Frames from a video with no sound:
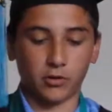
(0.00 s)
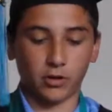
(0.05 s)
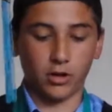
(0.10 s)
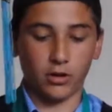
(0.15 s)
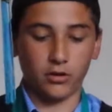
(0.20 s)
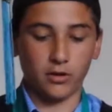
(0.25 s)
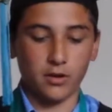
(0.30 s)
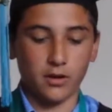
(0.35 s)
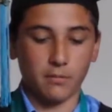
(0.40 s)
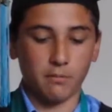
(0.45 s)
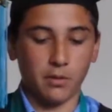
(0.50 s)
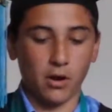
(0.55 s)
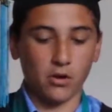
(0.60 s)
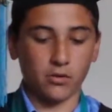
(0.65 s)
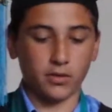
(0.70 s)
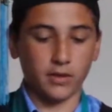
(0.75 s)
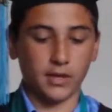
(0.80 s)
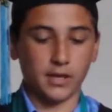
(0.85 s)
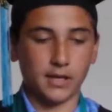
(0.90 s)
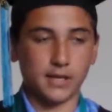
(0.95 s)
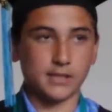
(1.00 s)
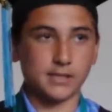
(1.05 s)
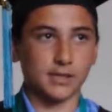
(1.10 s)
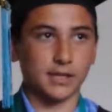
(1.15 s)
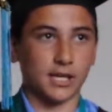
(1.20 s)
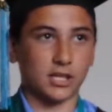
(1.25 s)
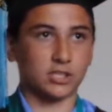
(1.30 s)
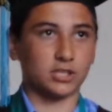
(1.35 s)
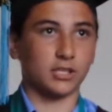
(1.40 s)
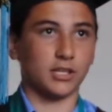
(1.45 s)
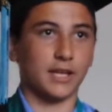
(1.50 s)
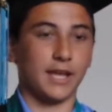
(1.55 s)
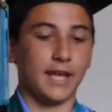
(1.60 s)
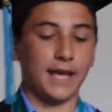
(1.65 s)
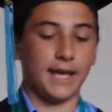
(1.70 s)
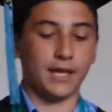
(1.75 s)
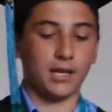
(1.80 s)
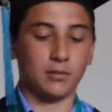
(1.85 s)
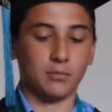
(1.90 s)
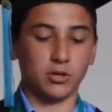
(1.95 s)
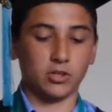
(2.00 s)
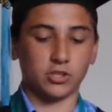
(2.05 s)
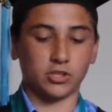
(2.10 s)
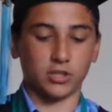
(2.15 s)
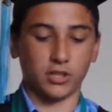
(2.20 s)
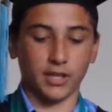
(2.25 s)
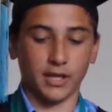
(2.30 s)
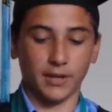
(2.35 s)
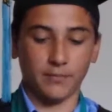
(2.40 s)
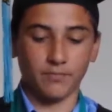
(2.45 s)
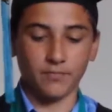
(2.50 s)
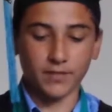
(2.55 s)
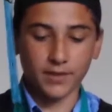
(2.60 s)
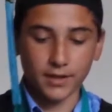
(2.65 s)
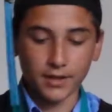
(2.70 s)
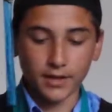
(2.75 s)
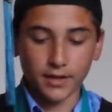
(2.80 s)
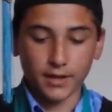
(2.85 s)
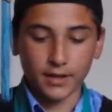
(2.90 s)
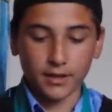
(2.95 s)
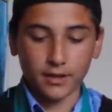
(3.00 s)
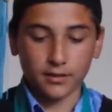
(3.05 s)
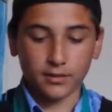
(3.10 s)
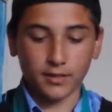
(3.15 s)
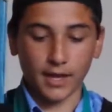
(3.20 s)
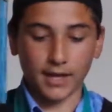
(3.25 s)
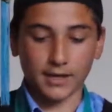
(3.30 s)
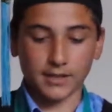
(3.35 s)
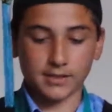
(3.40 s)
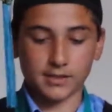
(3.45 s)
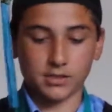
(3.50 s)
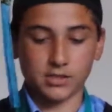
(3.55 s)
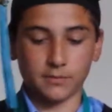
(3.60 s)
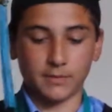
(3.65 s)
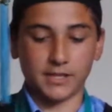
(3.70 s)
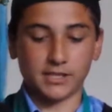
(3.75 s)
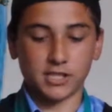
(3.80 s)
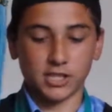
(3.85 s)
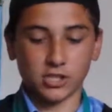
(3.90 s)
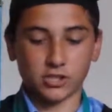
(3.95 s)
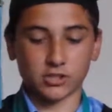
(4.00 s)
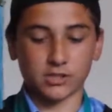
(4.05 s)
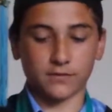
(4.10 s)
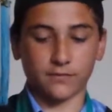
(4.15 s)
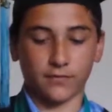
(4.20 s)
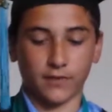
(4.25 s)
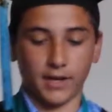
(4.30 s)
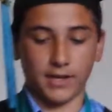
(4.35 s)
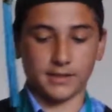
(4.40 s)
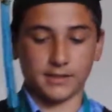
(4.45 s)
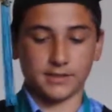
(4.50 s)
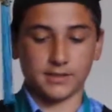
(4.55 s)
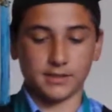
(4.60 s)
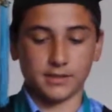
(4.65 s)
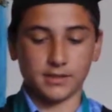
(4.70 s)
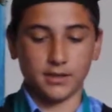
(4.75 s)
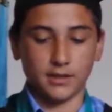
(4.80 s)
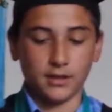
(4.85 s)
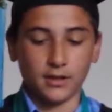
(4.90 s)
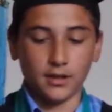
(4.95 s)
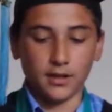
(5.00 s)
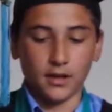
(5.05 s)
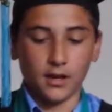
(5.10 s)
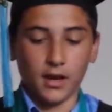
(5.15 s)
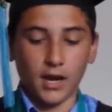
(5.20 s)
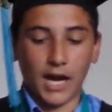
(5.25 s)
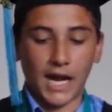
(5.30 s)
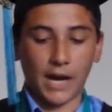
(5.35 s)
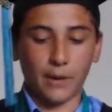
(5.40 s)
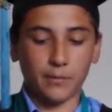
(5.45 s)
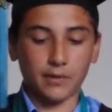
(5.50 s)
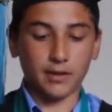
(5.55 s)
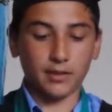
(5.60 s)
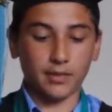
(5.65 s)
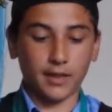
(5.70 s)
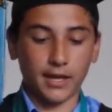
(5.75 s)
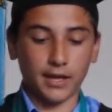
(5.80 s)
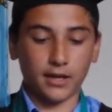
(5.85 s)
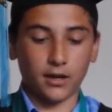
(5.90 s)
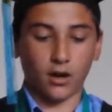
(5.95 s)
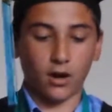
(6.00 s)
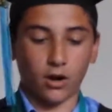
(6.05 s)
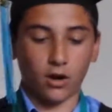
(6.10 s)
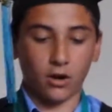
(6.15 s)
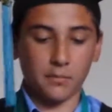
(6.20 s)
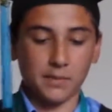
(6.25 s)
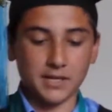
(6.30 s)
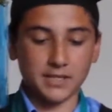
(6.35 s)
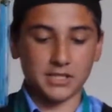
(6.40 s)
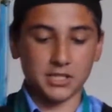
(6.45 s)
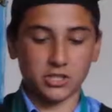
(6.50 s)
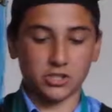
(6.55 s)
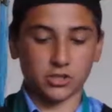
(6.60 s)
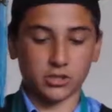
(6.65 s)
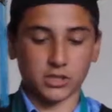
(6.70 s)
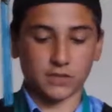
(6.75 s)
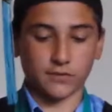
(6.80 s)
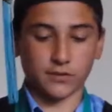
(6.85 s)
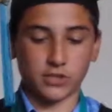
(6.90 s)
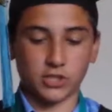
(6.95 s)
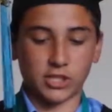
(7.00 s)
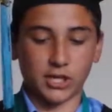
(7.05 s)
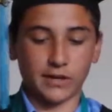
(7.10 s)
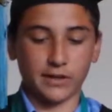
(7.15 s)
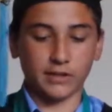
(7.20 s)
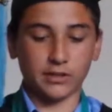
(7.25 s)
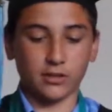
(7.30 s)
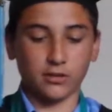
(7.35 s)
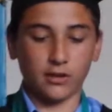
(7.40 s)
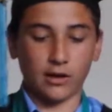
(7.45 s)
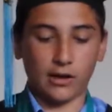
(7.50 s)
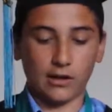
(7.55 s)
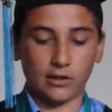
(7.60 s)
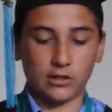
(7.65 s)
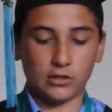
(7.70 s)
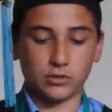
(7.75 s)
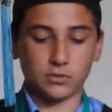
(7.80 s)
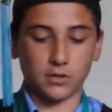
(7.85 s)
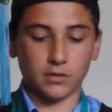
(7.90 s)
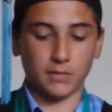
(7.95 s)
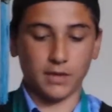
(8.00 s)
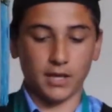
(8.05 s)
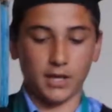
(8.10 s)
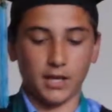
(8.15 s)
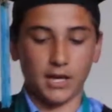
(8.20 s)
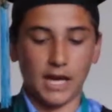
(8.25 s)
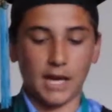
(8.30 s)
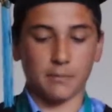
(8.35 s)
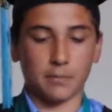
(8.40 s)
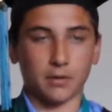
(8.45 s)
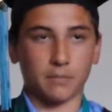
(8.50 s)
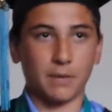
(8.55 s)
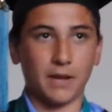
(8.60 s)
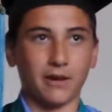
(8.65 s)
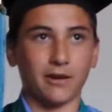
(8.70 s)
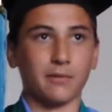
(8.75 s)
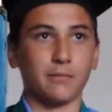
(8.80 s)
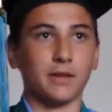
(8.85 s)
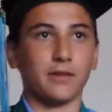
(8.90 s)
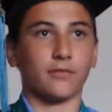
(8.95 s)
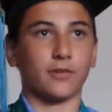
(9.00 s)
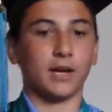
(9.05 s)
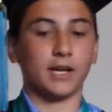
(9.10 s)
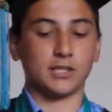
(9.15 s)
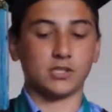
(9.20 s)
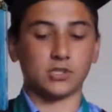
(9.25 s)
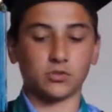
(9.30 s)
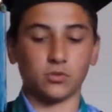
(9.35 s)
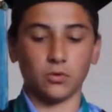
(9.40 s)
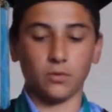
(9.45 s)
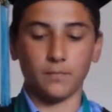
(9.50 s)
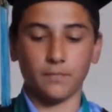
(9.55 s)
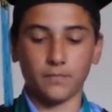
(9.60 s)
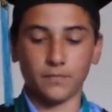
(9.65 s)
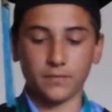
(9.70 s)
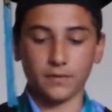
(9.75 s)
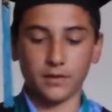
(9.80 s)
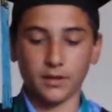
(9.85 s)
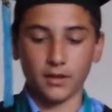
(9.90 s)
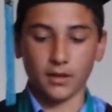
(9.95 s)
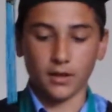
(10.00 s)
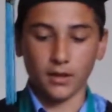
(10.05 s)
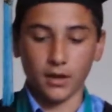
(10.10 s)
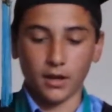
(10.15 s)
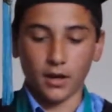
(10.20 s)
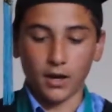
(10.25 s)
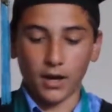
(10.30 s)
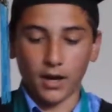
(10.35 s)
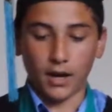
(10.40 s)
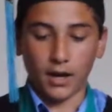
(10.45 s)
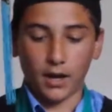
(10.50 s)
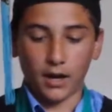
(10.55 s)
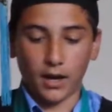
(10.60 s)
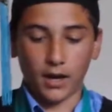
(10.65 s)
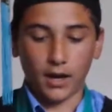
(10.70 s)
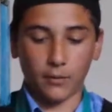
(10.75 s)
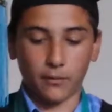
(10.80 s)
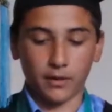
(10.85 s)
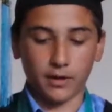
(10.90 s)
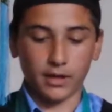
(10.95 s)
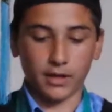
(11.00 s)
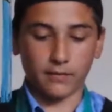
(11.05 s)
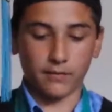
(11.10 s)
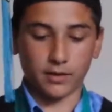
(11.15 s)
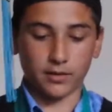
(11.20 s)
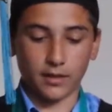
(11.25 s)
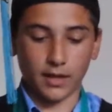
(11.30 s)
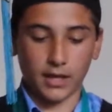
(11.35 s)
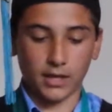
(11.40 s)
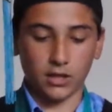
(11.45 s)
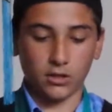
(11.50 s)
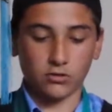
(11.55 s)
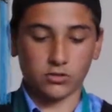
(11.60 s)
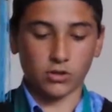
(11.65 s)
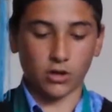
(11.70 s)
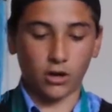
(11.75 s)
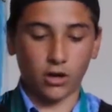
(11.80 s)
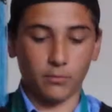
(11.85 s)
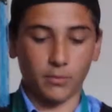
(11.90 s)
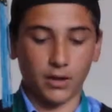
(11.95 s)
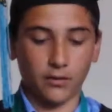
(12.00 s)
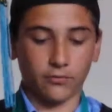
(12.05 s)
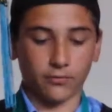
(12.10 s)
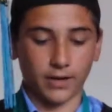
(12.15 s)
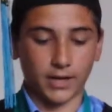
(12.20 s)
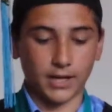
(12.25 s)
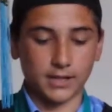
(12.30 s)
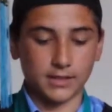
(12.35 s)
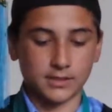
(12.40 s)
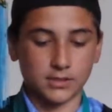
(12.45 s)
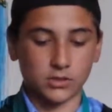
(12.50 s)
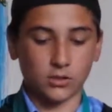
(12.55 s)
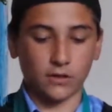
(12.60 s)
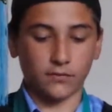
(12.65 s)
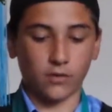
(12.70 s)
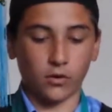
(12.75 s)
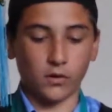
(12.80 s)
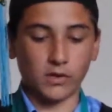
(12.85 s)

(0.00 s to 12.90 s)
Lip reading: grown both intellectually and emotionally, thanks to my teachers and friends. I want to thank all my teachers for sharing their knowledge with me and preparing me for high school. I want to give a thank you to all my friends who have